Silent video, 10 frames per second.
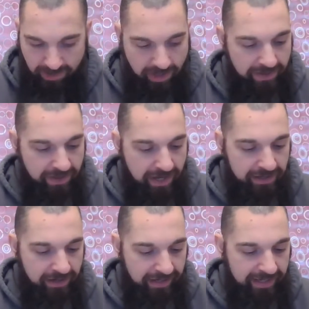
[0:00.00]
And
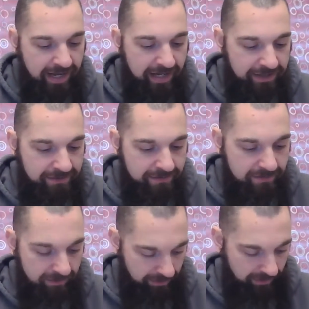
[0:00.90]
then again,
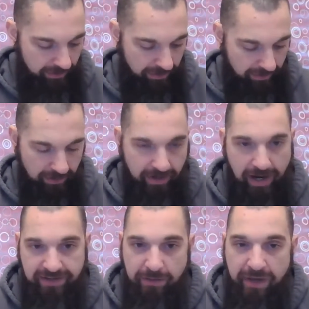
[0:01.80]

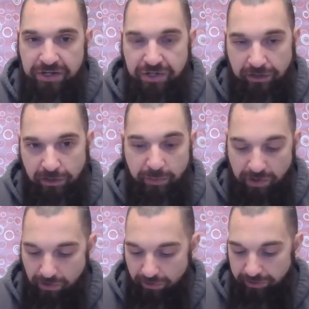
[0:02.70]
as I mentioned a little bit
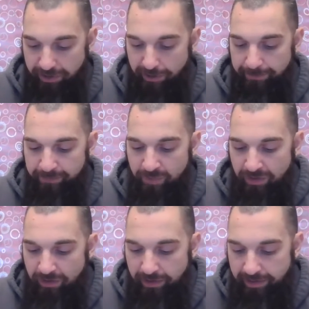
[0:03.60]
earlier,
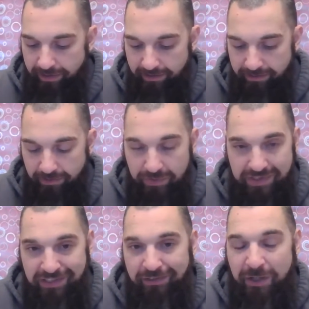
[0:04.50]

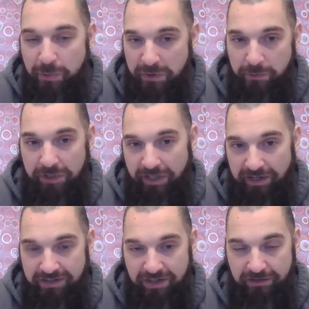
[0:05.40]
dealing with
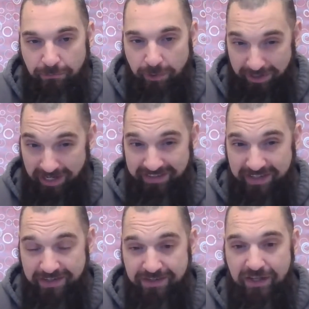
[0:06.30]

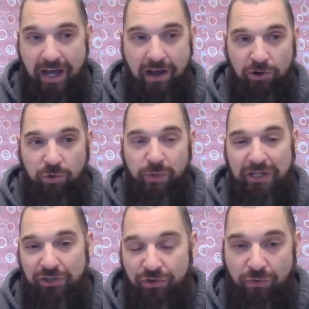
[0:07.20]
reluctance. How do we
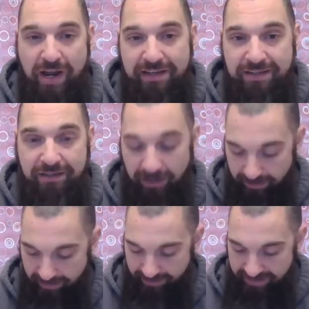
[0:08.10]
address
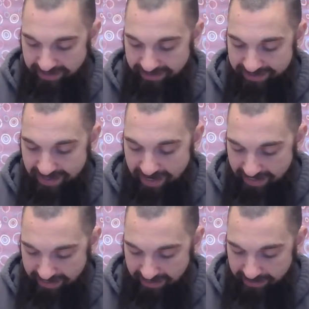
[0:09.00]
the
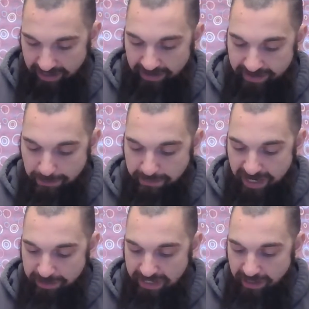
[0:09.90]
anxiety that
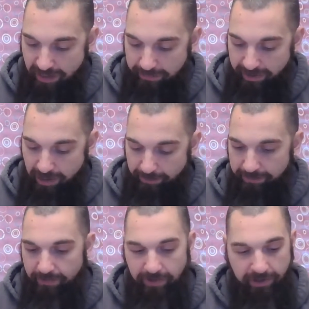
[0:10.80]
may be coming up
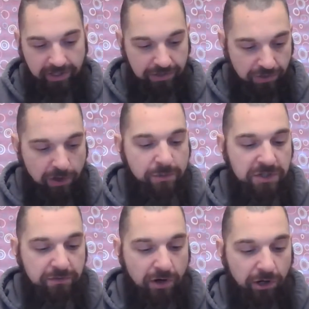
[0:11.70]
in terms
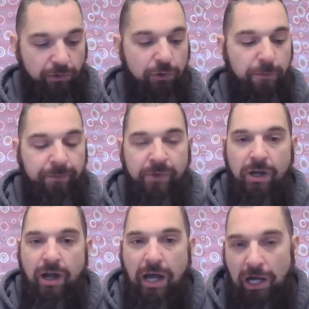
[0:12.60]
of our group?
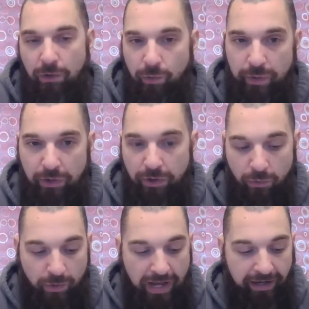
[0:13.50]
How are we going to
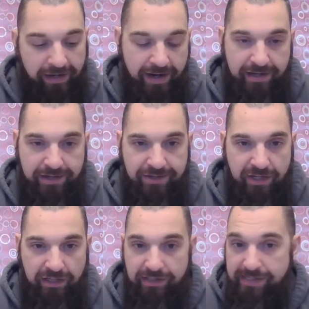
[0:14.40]
recognize
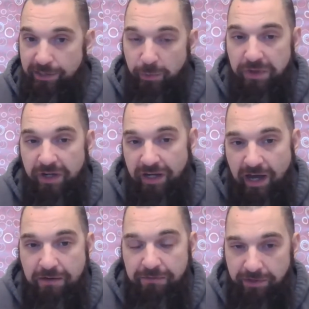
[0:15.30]
and deal with
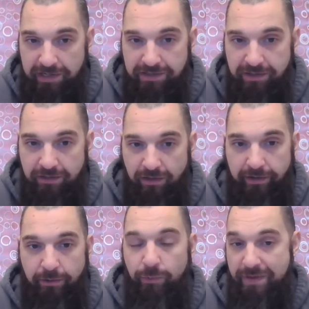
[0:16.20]
conflict
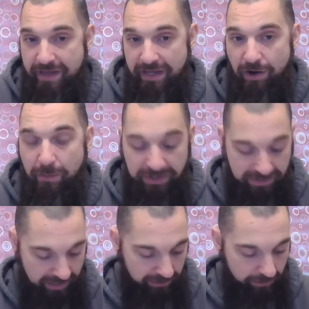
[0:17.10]
within our
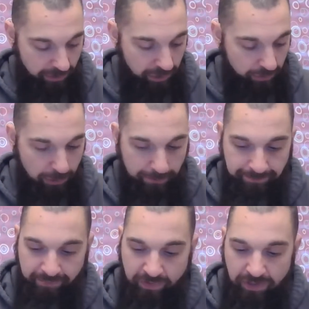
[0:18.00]
particular group?
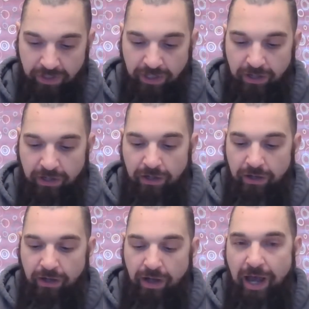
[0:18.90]

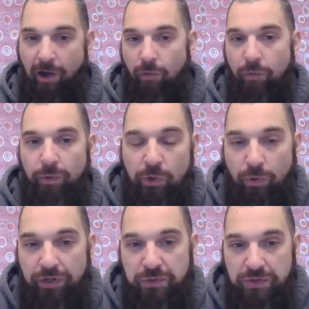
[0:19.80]
How are we
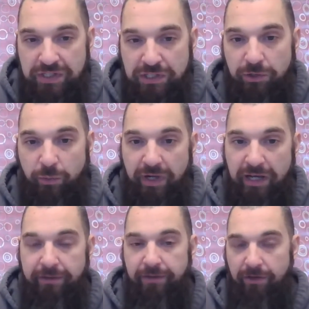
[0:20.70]
going to deal
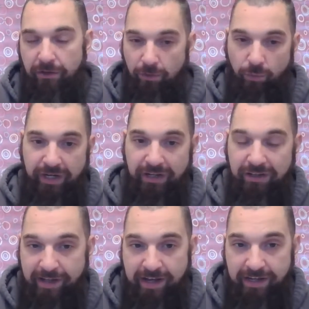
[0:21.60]
with when
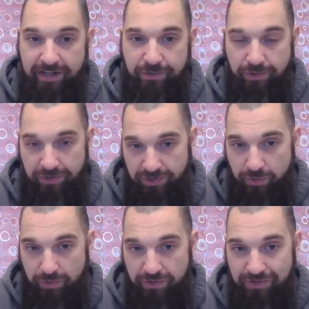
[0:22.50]
clients or
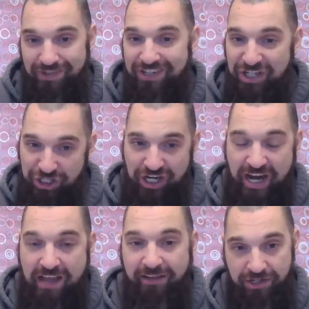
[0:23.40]
students
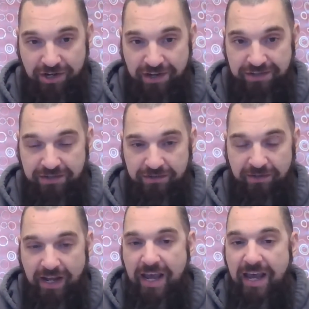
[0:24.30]
challenge us
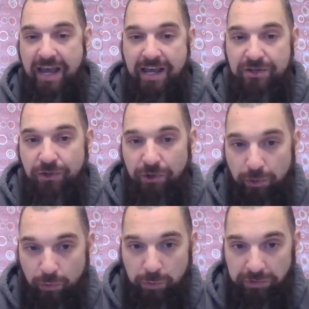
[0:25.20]
as the
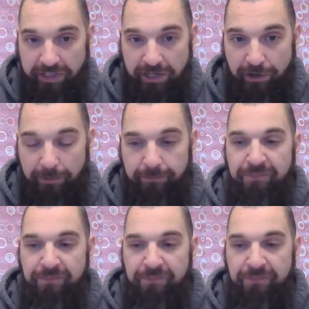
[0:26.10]
group leader?